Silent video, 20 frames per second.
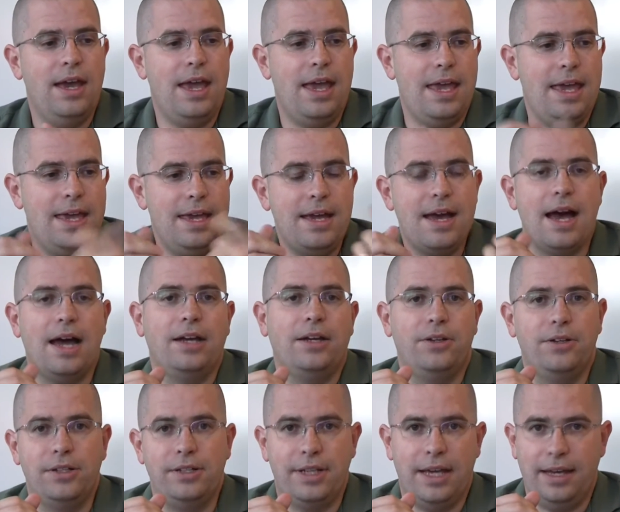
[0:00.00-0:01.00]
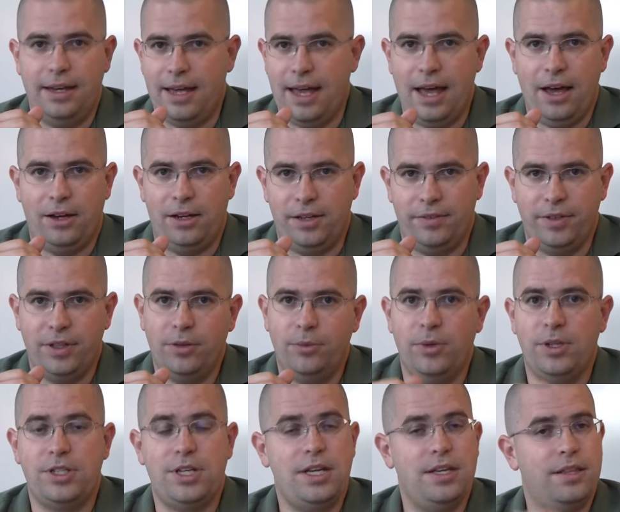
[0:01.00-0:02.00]
He got good data out of it,
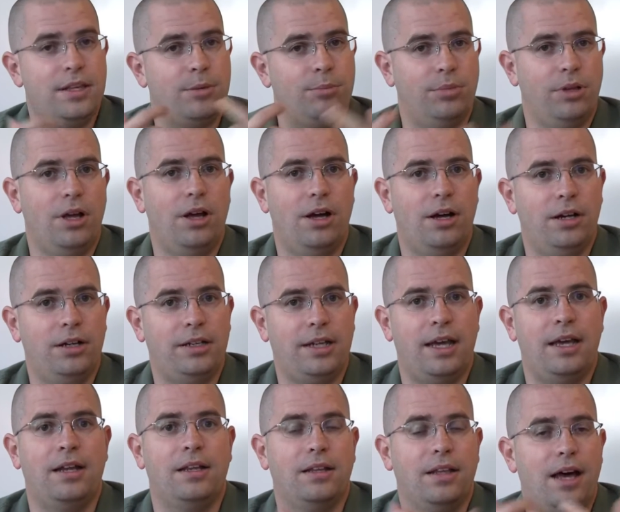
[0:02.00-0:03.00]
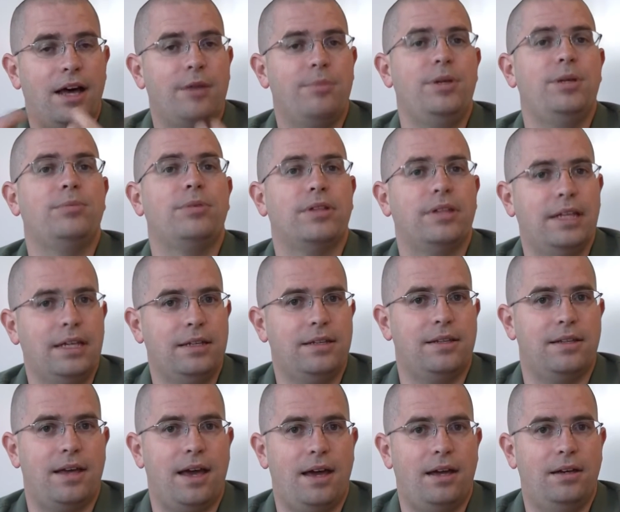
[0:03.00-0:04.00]
which he then blogged, and a lot of people linked to
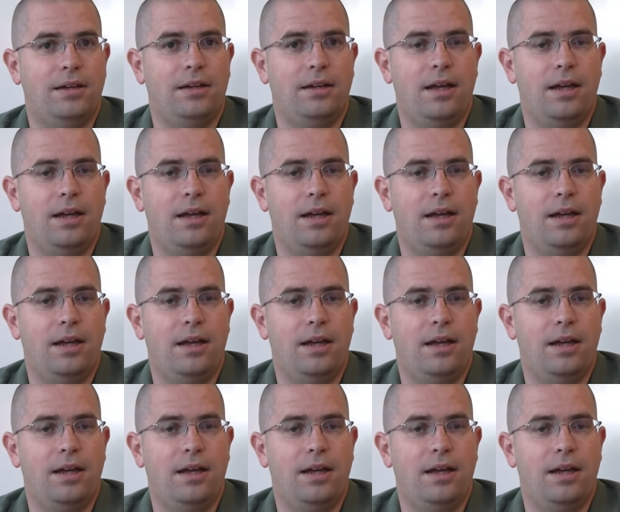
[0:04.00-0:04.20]
that.